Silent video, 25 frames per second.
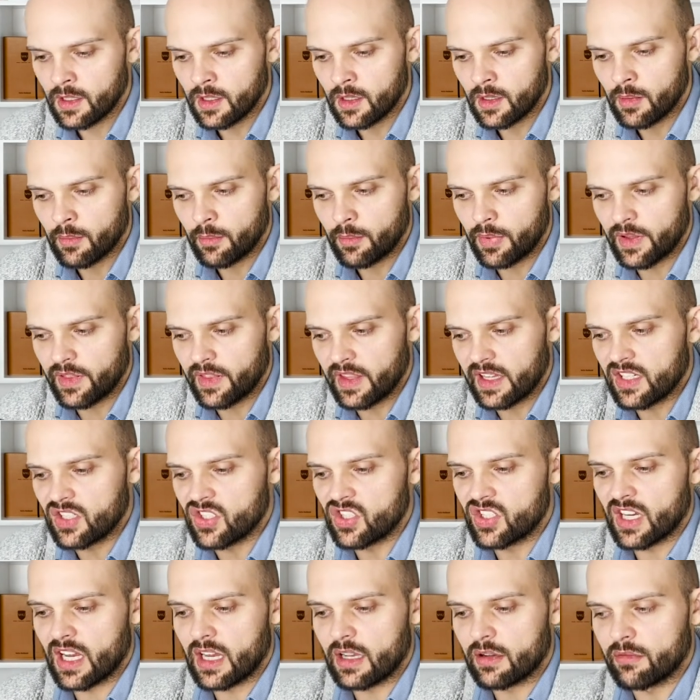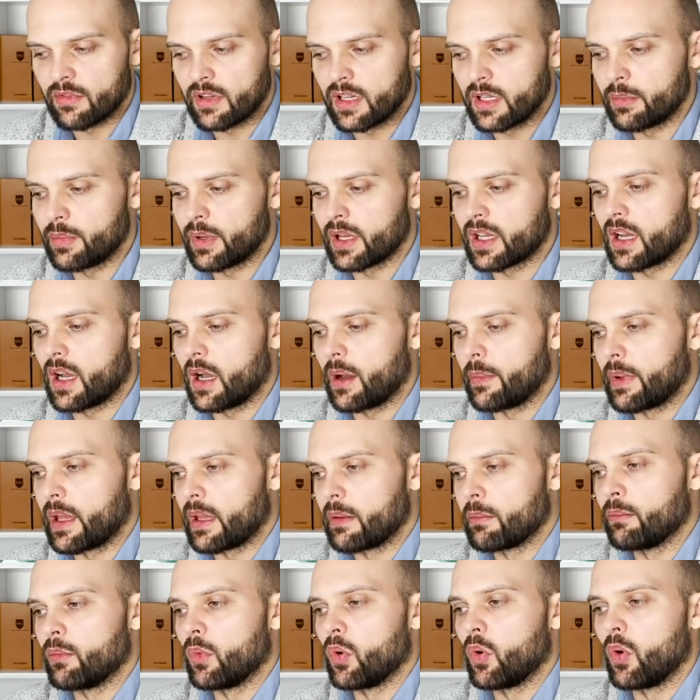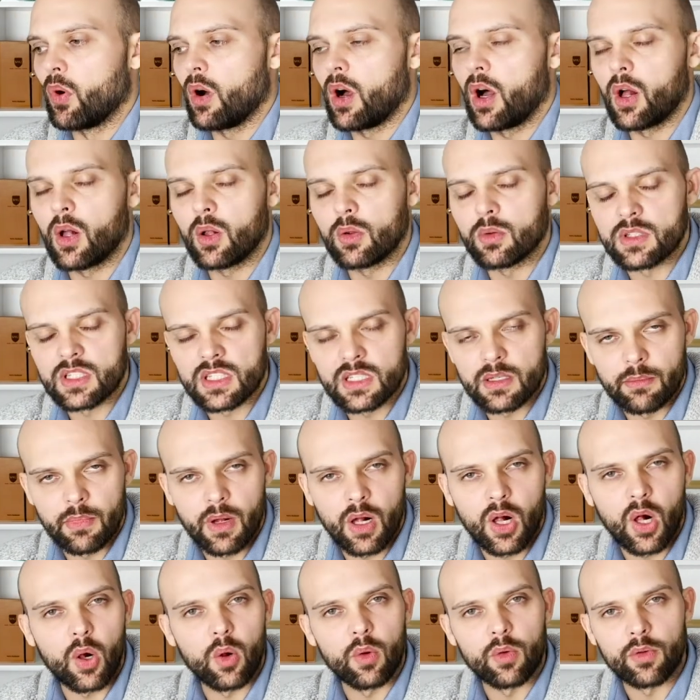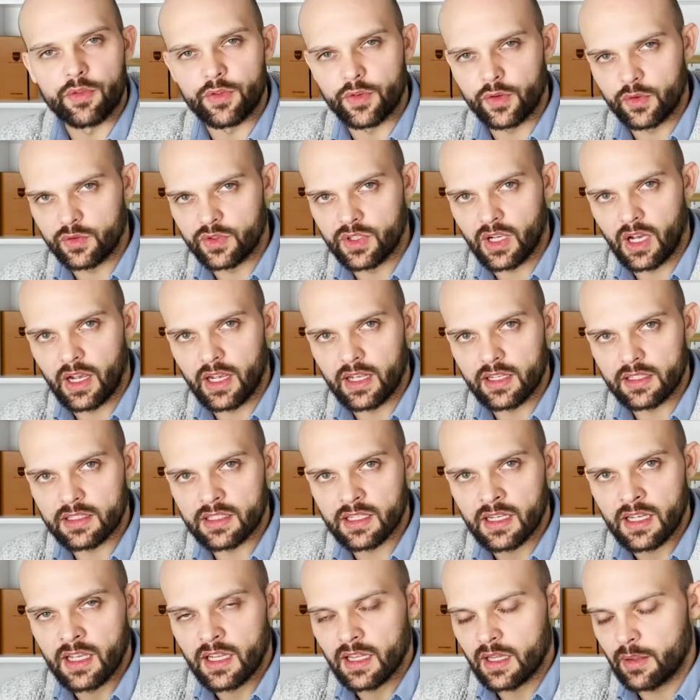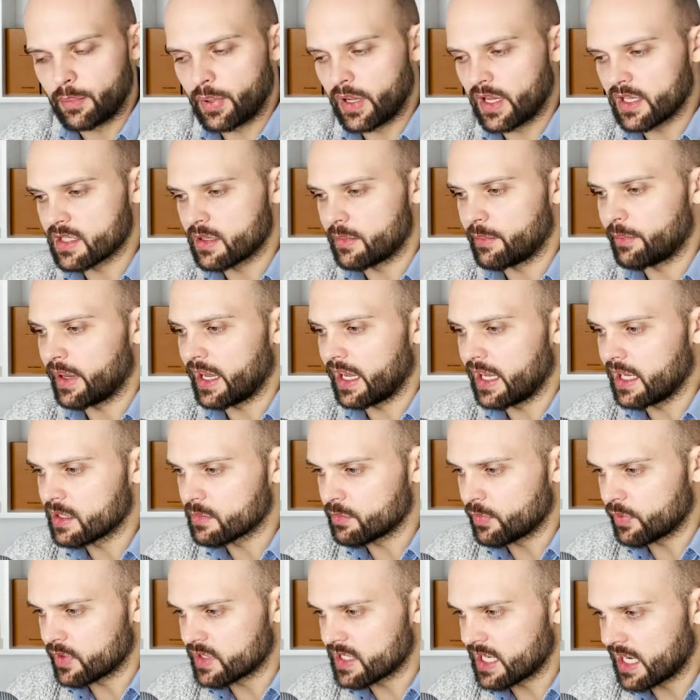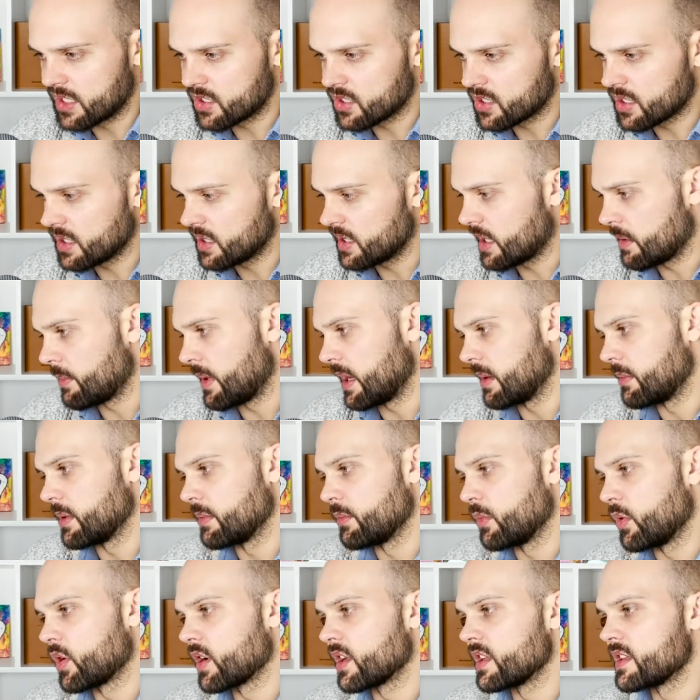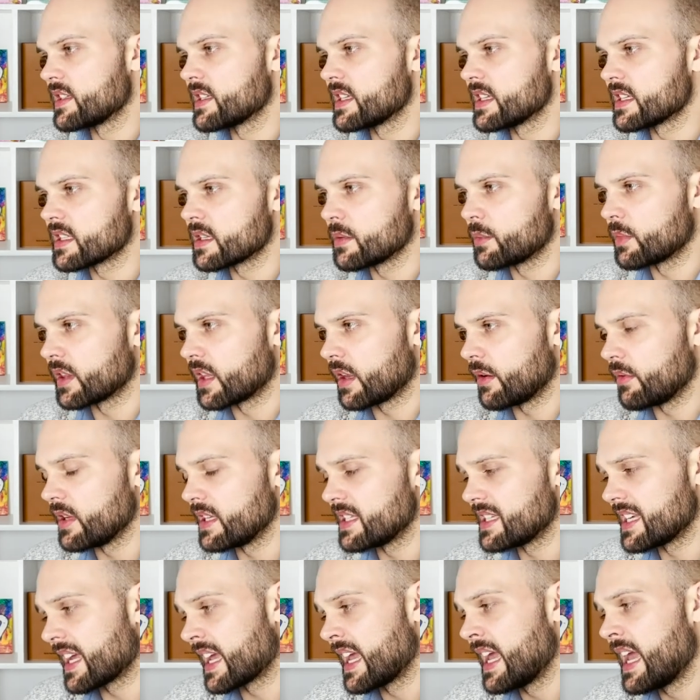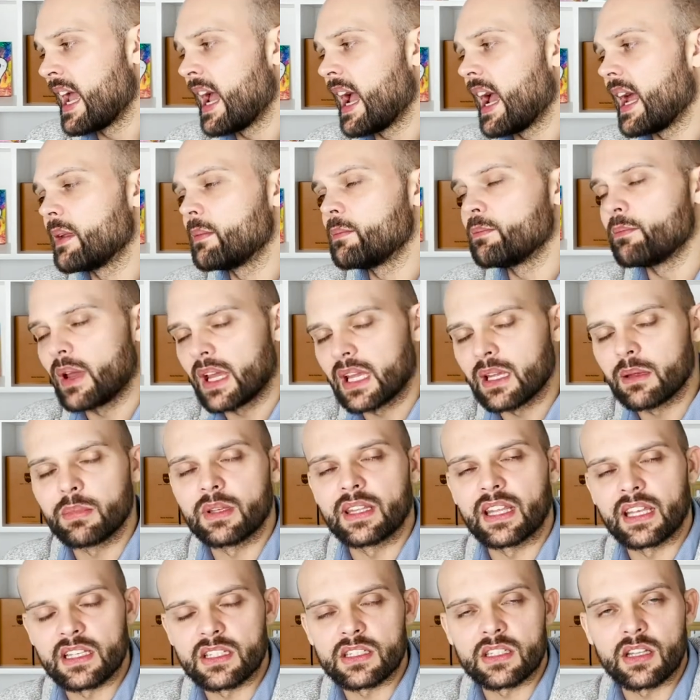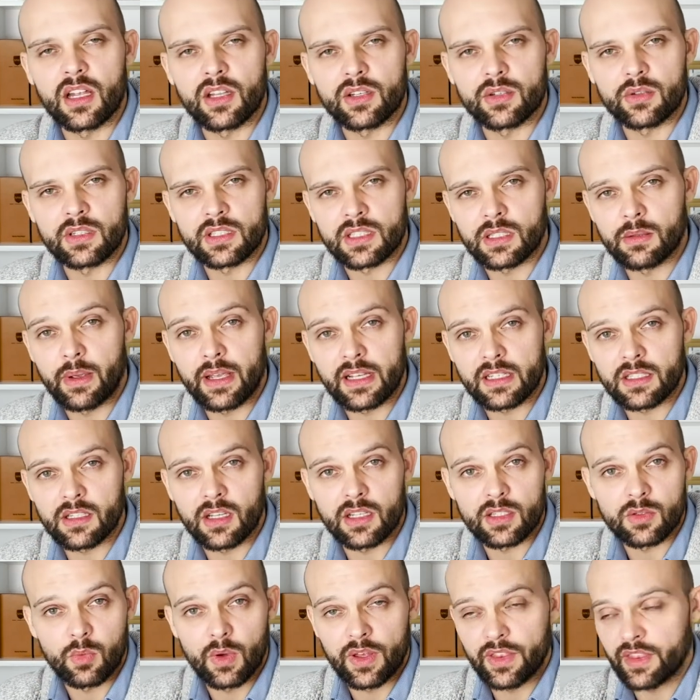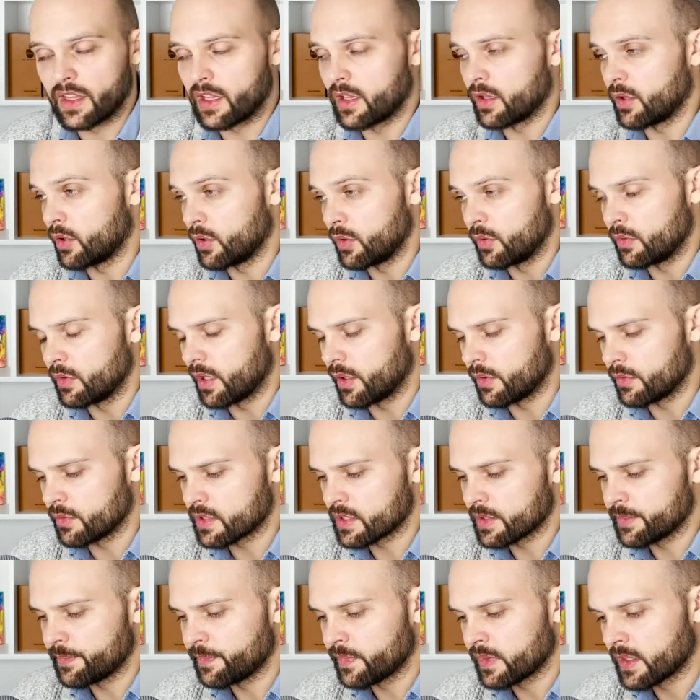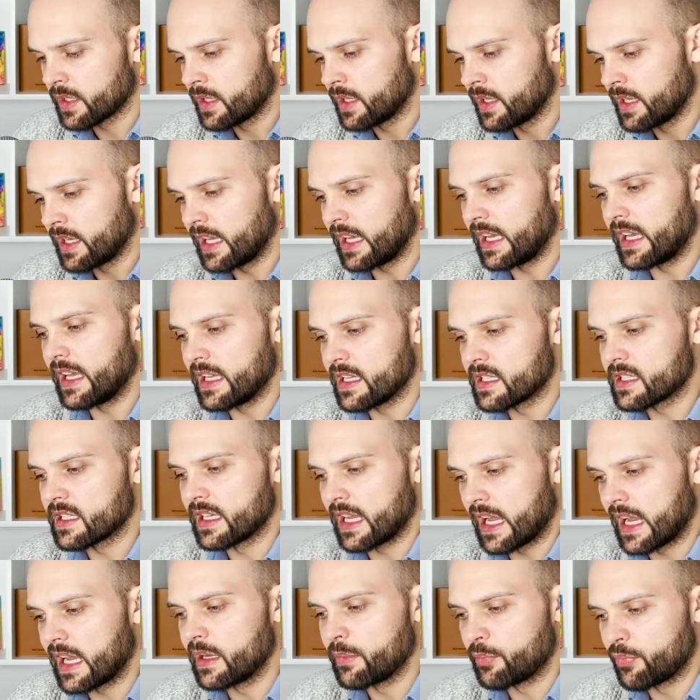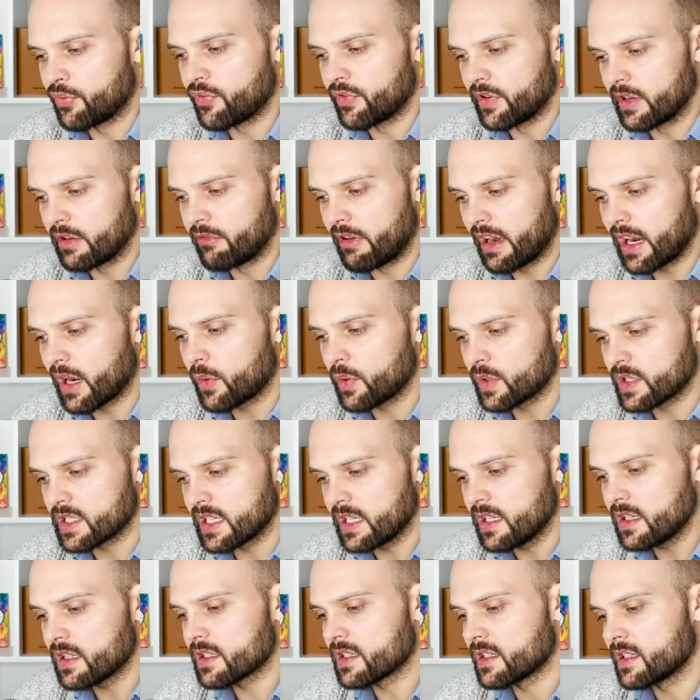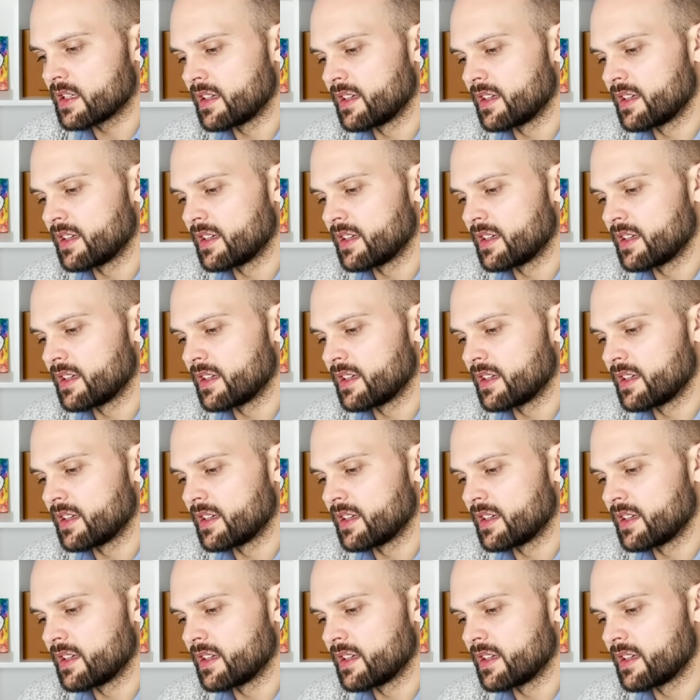But they generally become a more wholesome whole food diet. The person pays more attention, they may be more consistent with their eating, and maybe they start doing some exercise with it, who knows. It isn't a prerequisite,